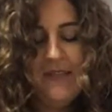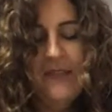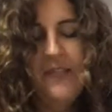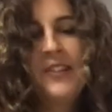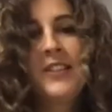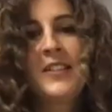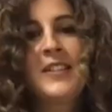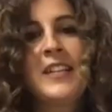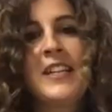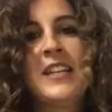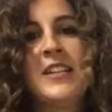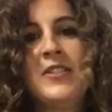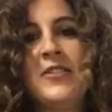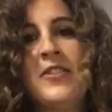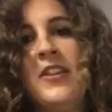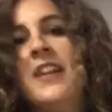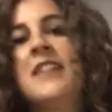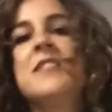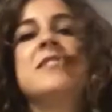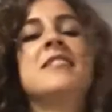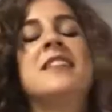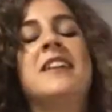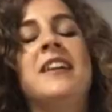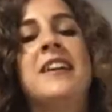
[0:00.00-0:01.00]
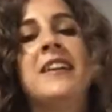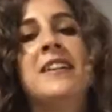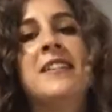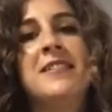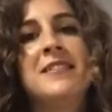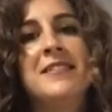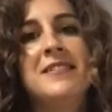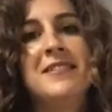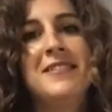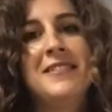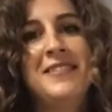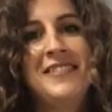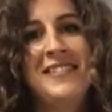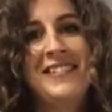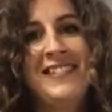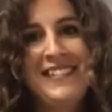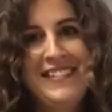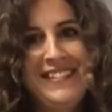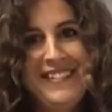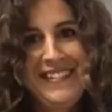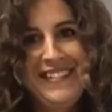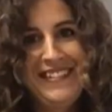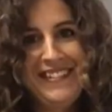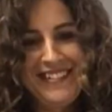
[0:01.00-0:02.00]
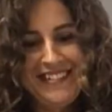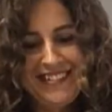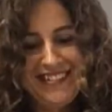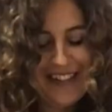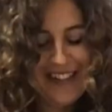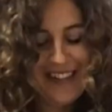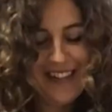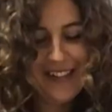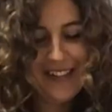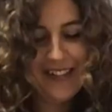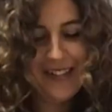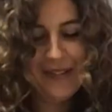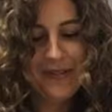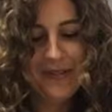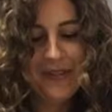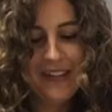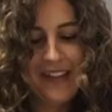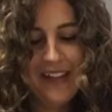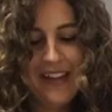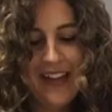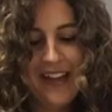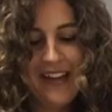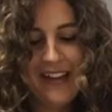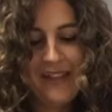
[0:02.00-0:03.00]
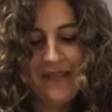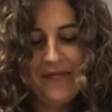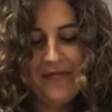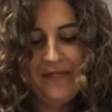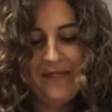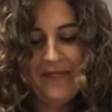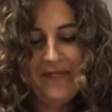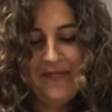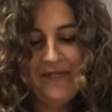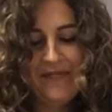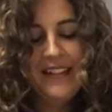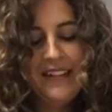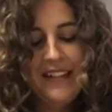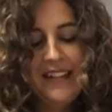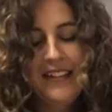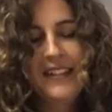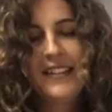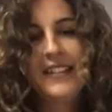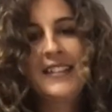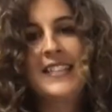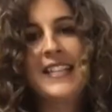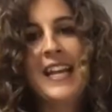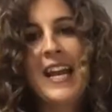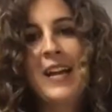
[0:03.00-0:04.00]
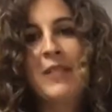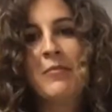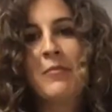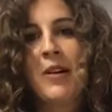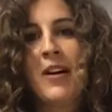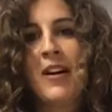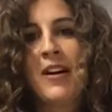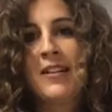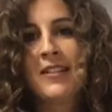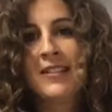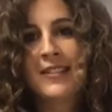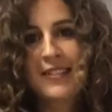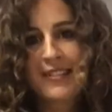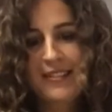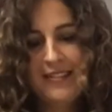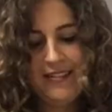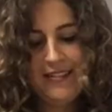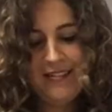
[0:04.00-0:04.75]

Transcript: Feels interesting. Sort of like a sandbox.